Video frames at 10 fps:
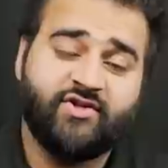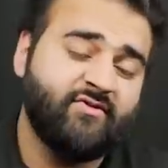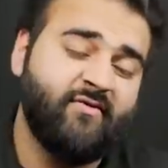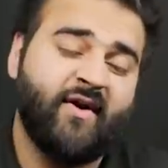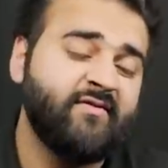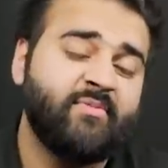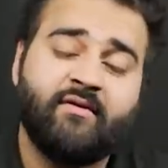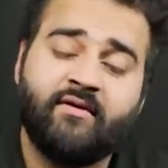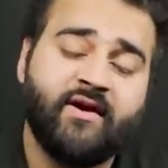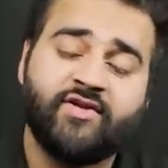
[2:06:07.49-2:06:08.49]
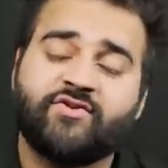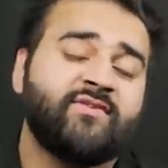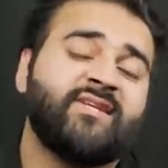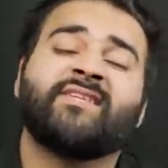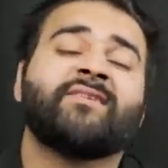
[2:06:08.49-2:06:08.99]
Just roll fives, bro. Just roll
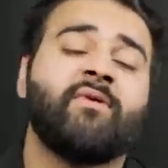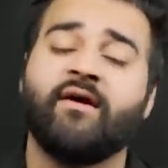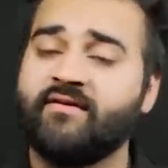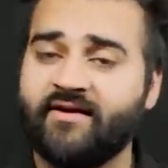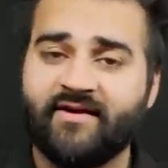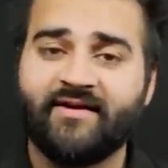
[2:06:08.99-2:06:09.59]
sixes, bro.